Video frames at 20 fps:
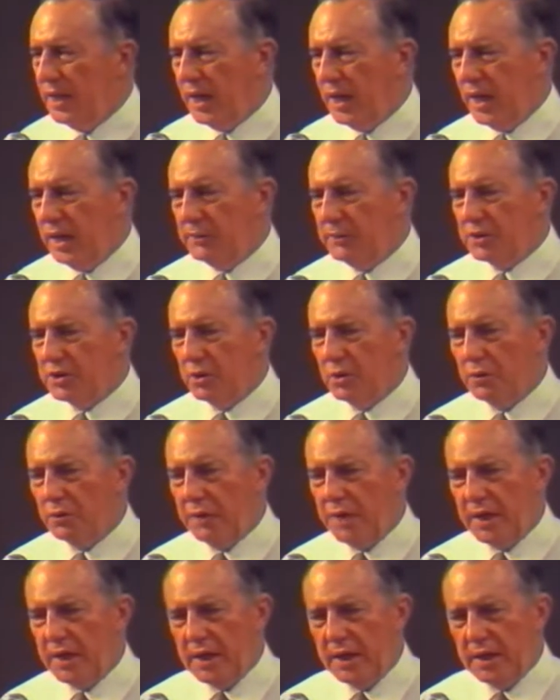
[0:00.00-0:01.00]
I was
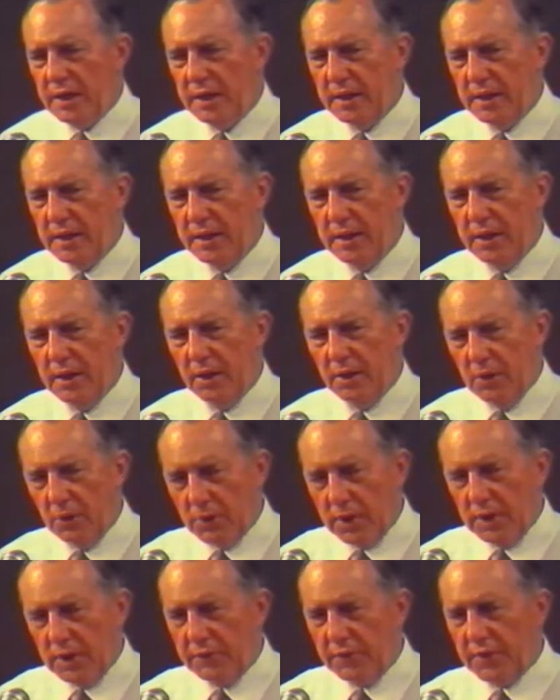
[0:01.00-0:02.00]
already
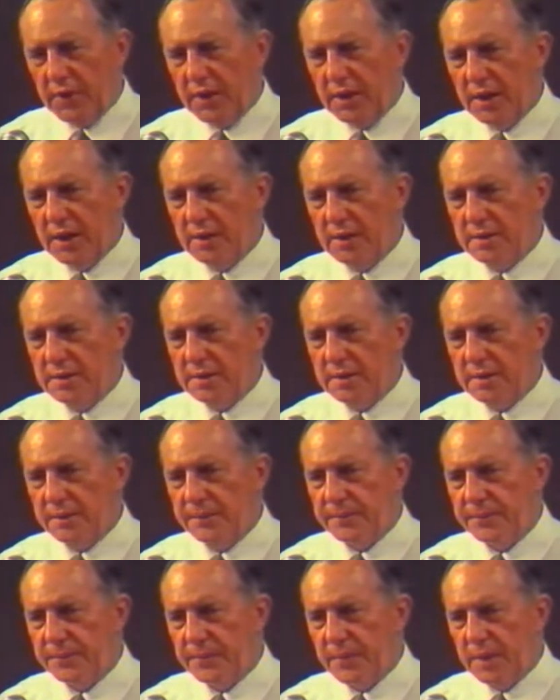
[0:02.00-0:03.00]
looking for the answer.
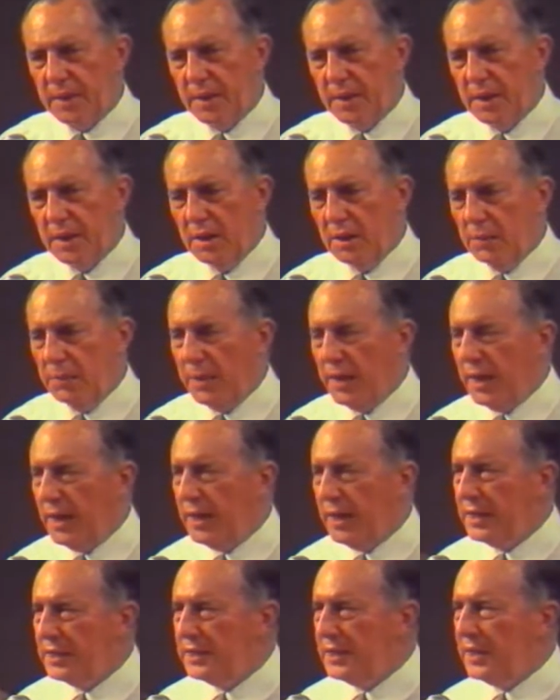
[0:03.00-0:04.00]
Well,
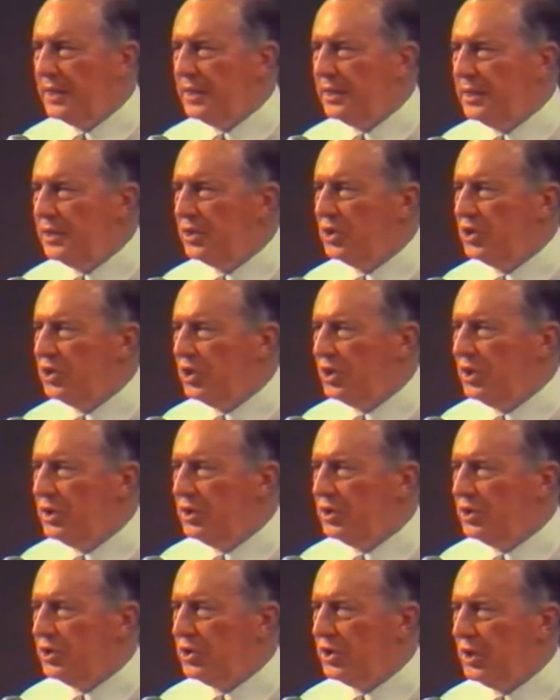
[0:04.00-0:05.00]
I attended
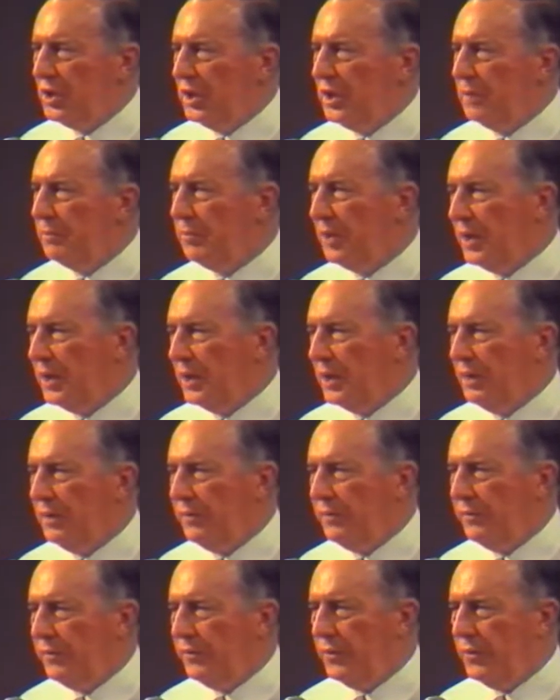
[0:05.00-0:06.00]
church in
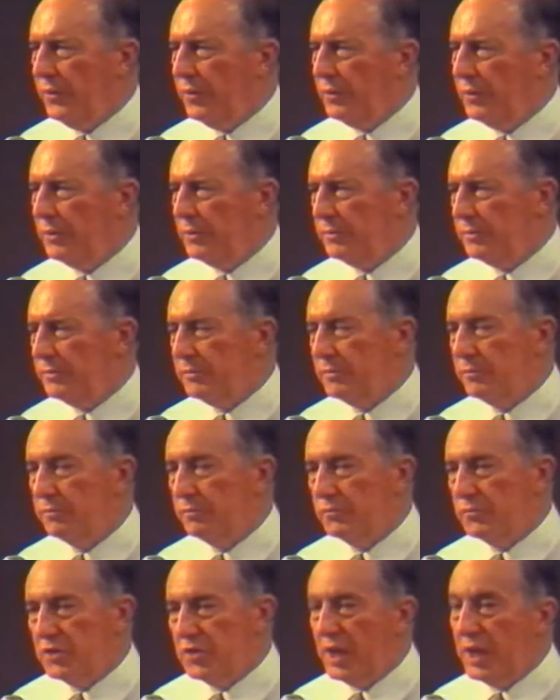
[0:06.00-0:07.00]
Britain for
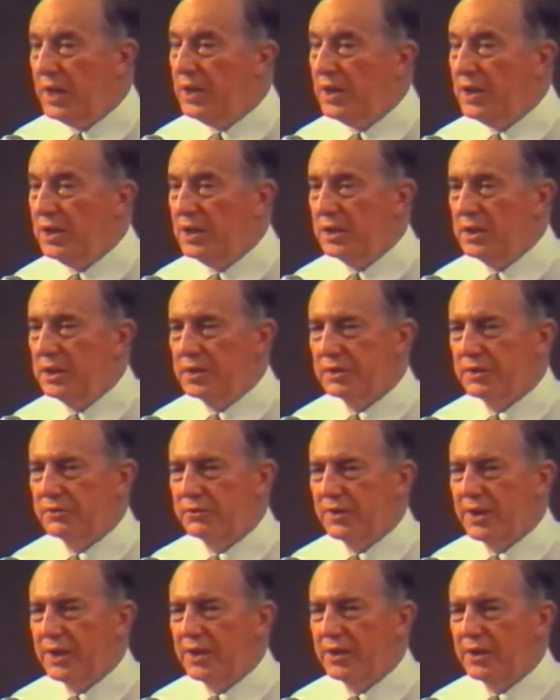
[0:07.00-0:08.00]
10 years
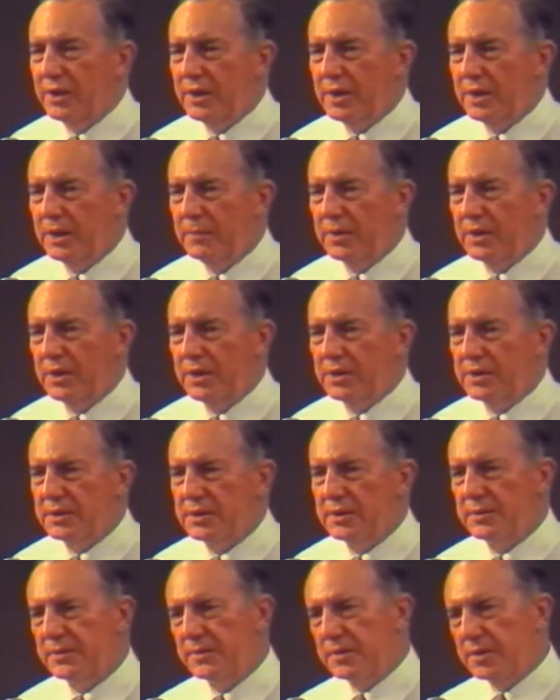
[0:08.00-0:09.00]
regularly
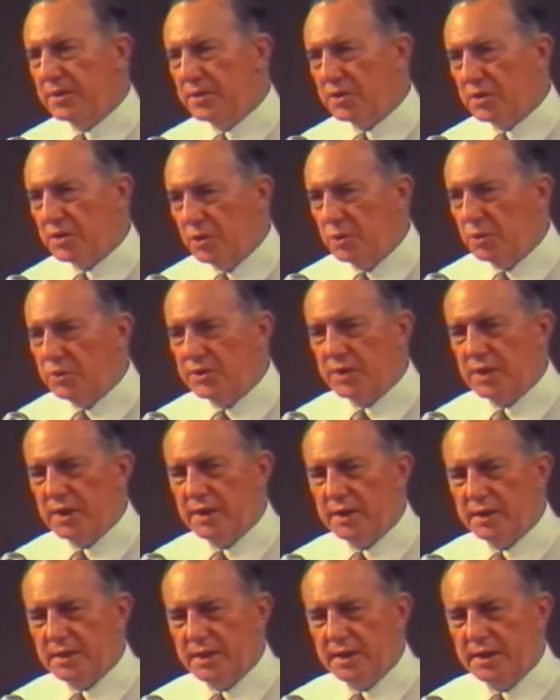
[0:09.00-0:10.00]
because the schools I
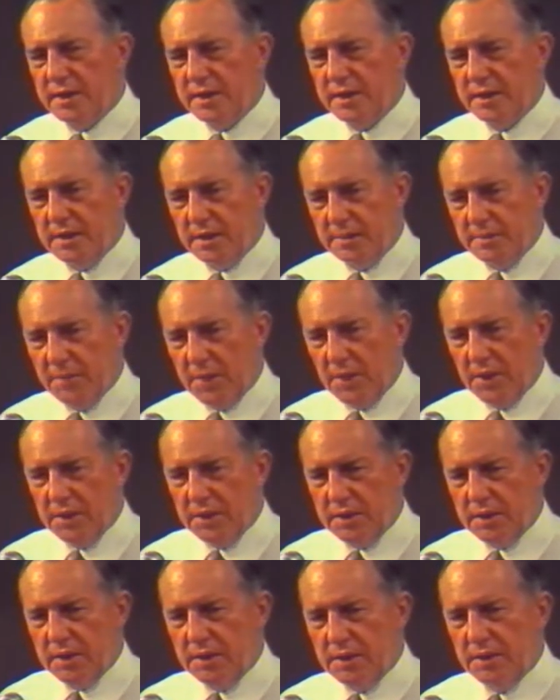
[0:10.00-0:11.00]
attended
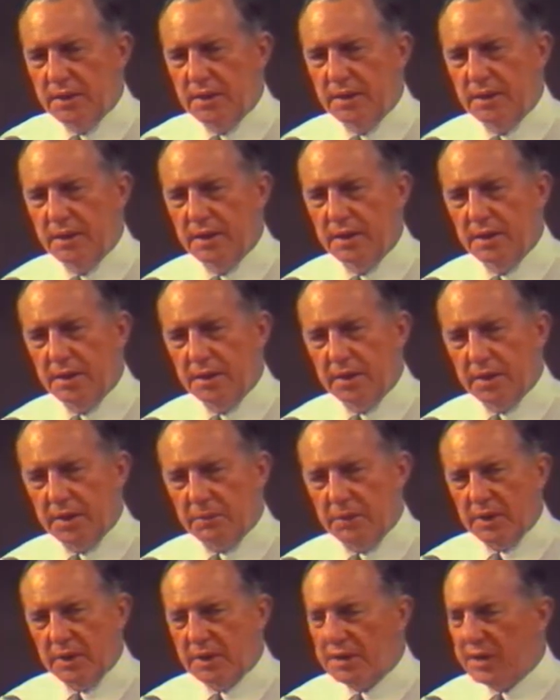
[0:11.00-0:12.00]
demanded that
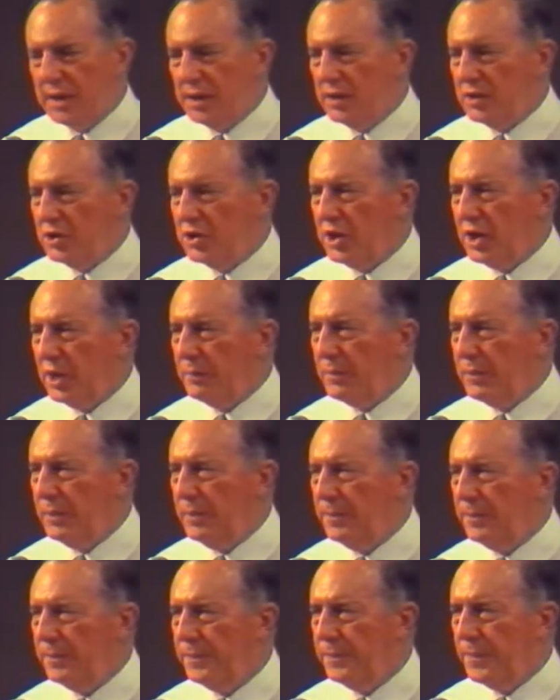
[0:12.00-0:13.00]
attend chapel.
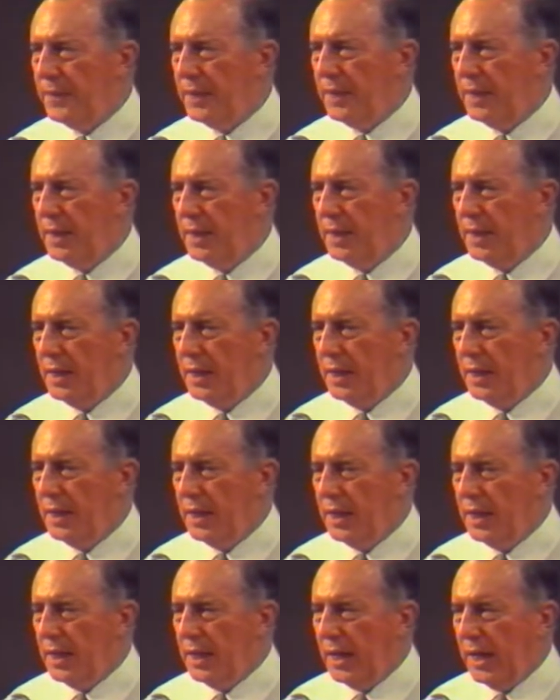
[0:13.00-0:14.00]

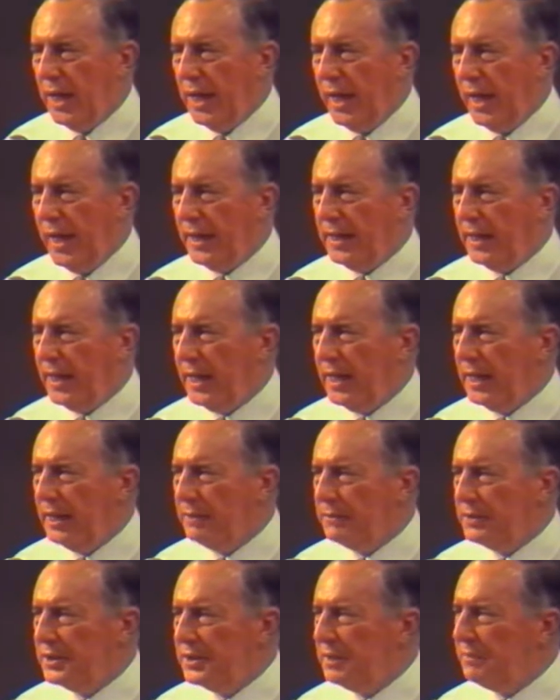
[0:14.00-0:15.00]
And I
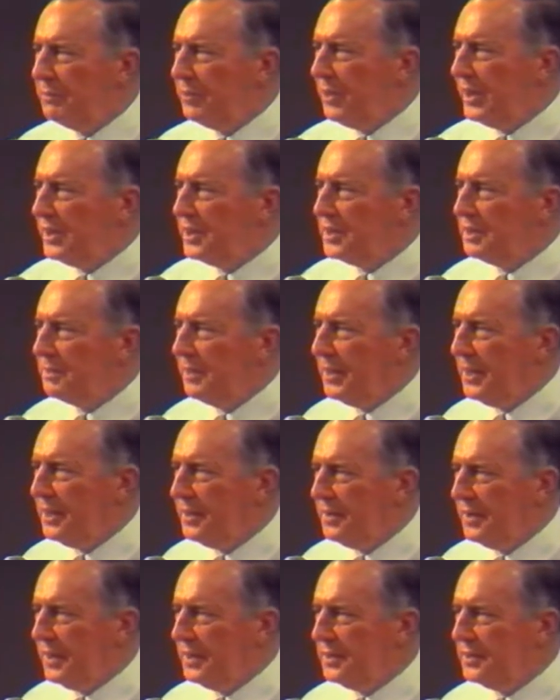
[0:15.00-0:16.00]
was impressed by
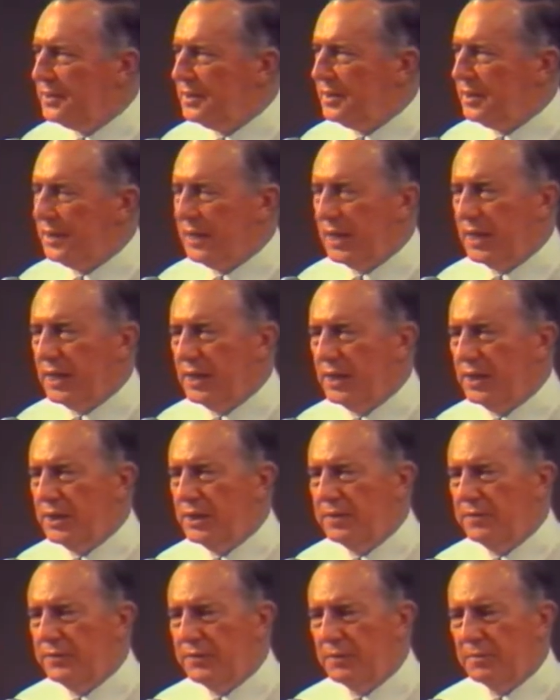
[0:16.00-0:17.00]
things that I
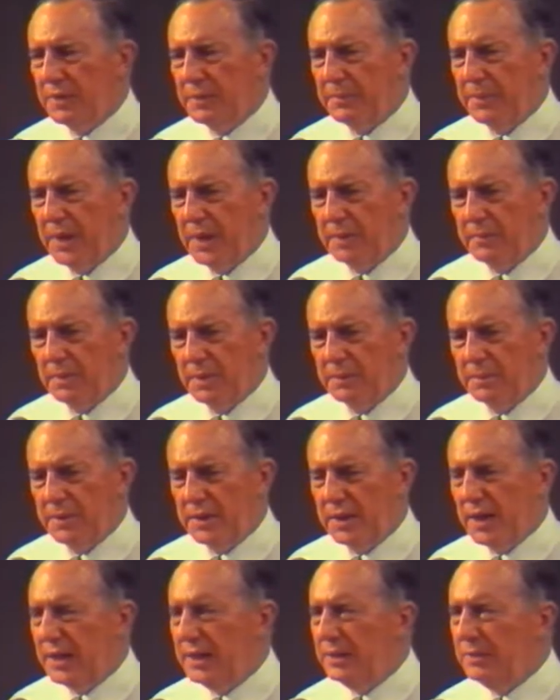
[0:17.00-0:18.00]
heard from the Bible,
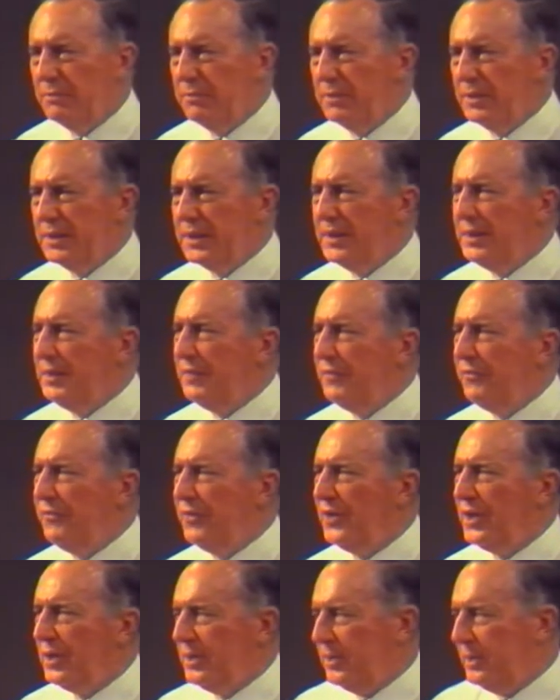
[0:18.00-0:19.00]
but I didn't
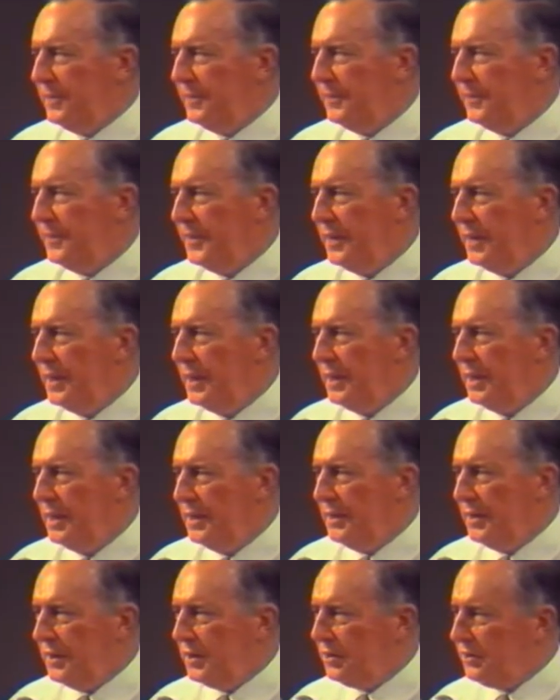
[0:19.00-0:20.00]
feel
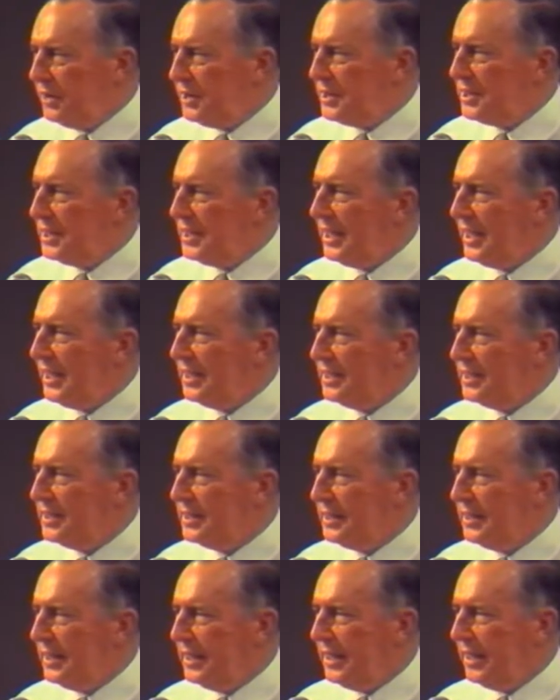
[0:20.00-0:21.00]
that
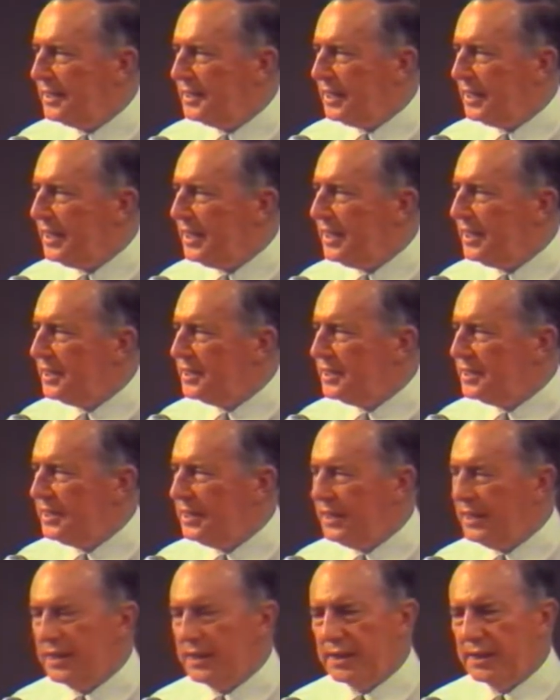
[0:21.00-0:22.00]
Christianity, as I had
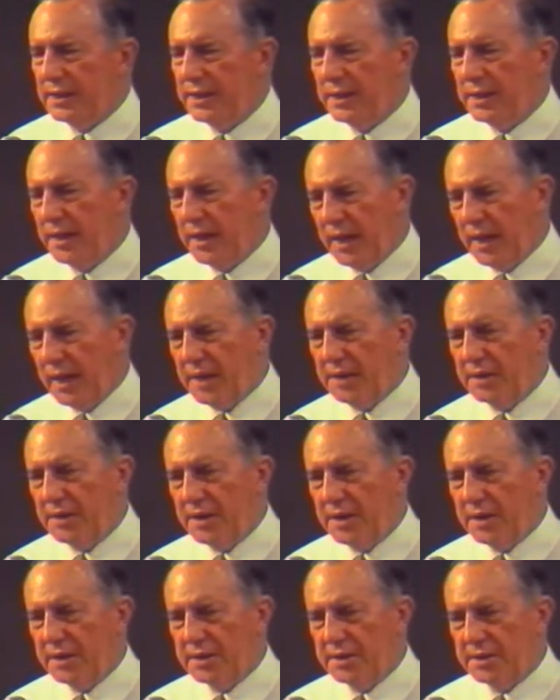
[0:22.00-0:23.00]
seen it, had
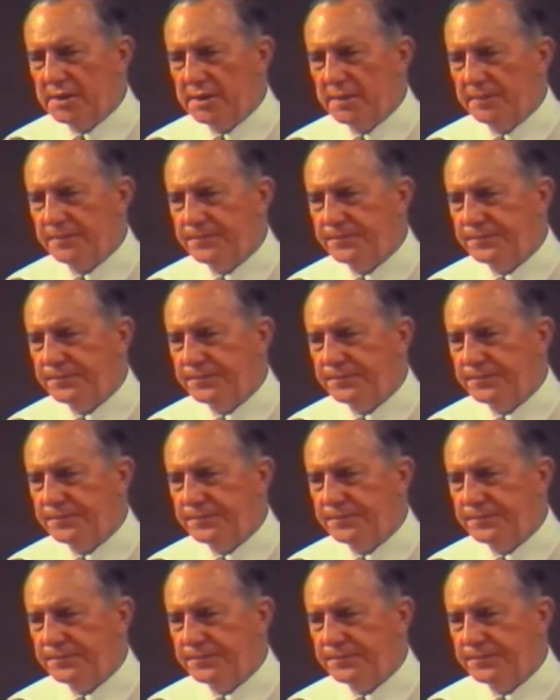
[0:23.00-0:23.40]
the answer.